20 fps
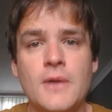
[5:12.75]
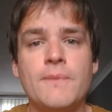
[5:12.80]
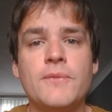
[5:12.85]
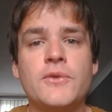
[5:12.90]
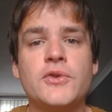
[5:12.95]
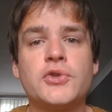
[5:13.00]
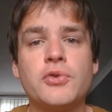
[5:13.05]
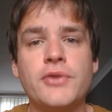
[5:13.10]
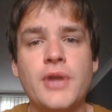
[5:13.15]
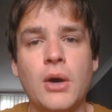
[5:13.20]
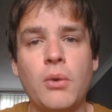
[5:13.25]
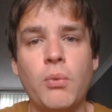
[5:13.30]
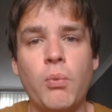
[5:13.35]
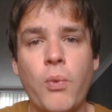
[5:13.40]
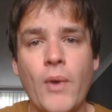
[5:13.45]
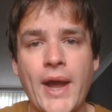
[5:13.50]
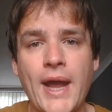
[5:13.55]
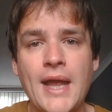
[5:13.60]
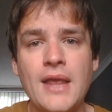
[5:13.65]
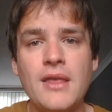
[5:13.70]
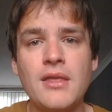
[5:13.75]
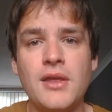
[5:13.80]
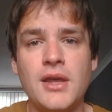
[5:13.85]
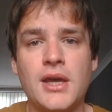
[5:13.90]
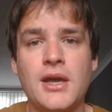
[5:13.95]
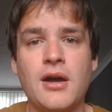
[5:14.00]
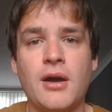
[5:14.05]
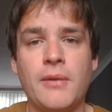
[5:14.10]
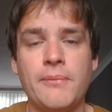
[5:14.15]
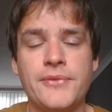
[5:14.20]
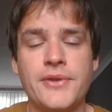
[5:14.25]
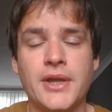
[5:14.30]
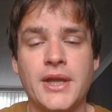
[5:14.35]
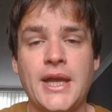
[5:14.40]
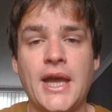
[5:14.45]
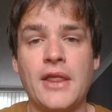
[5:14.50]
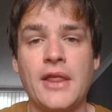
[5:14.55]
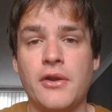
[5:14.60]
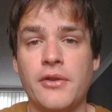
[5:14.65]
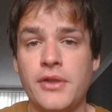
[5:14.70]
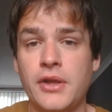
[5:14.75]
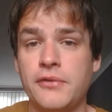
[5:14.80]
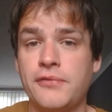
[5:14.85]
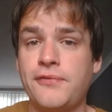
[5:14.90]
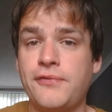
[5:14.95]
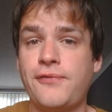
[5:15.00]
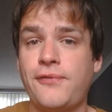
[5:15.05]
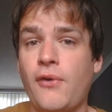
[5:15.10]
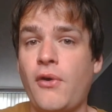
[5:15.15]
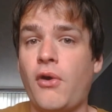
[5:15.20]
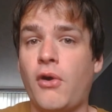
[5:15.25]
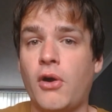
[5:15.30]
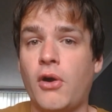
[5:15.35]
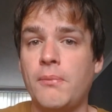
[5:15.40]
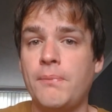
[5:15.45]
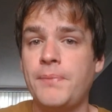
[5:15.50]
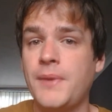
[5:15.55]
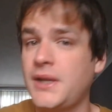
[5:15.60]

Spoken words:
so that when they come together, they form,